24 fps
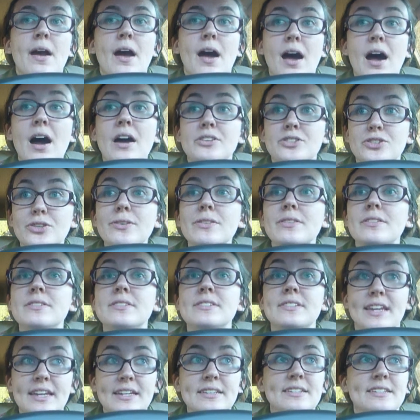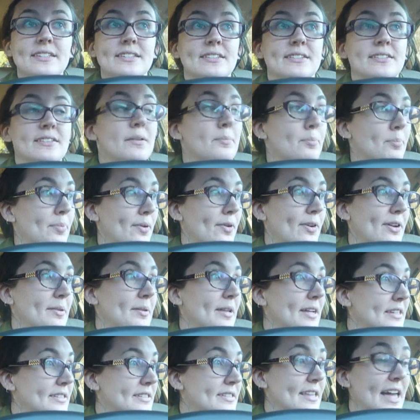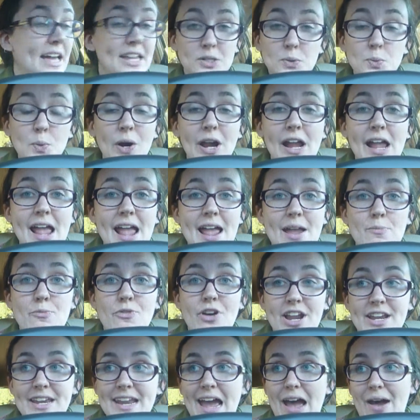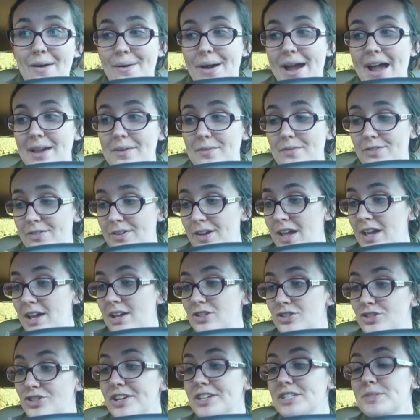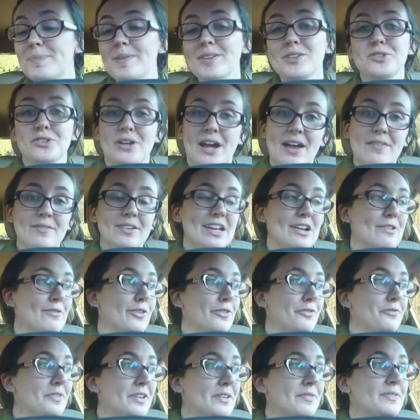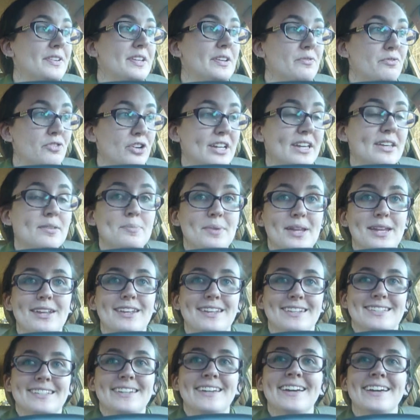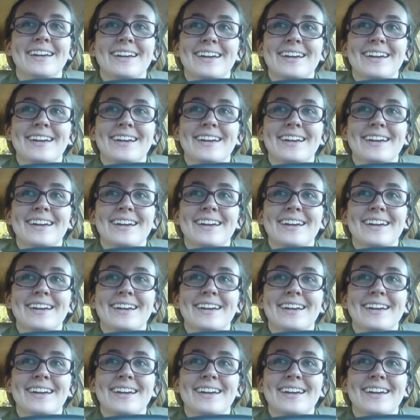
uh, to this dentist point place. That's where I am right now. I've just been driving for 50 freaking minutes.